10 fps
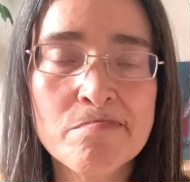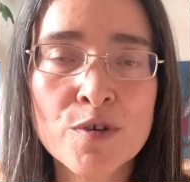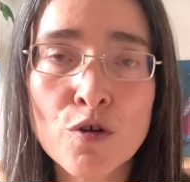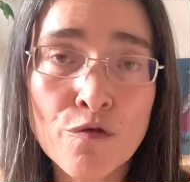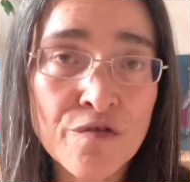
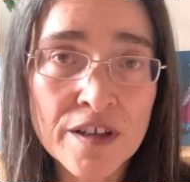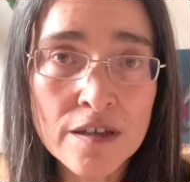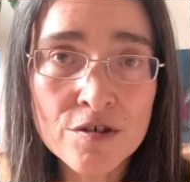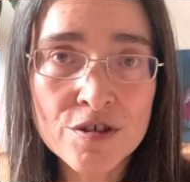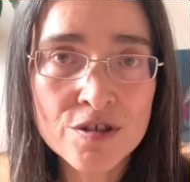no
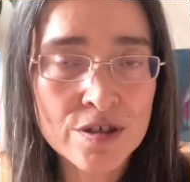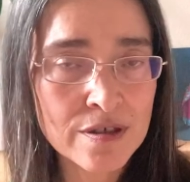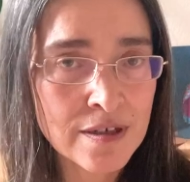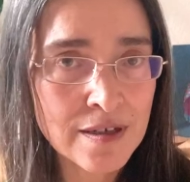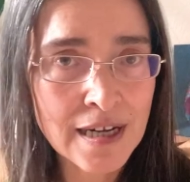fillers
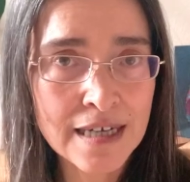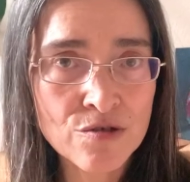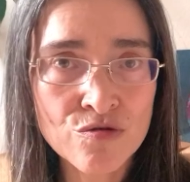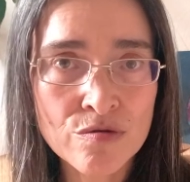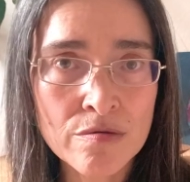and
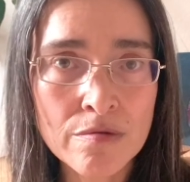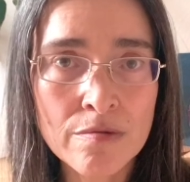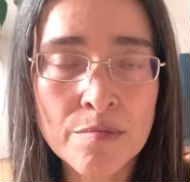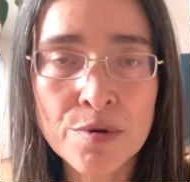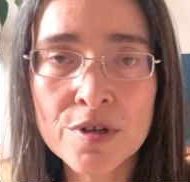natural
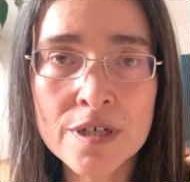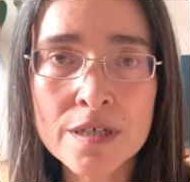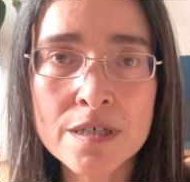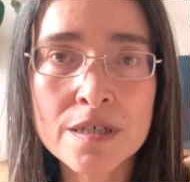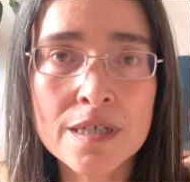
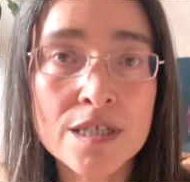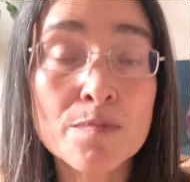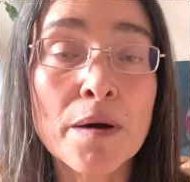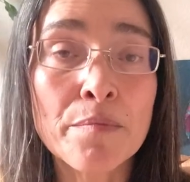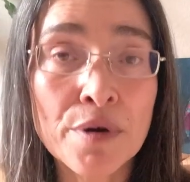products. That's
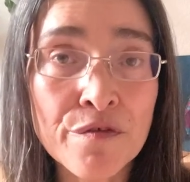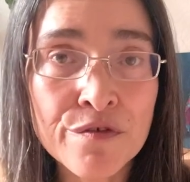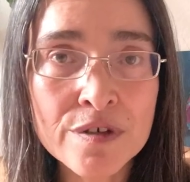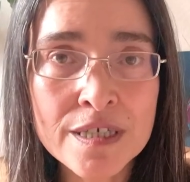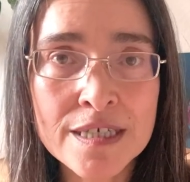my
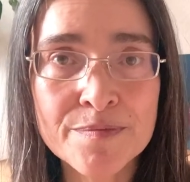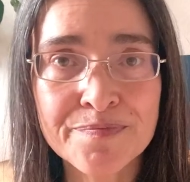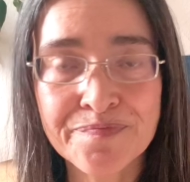preference.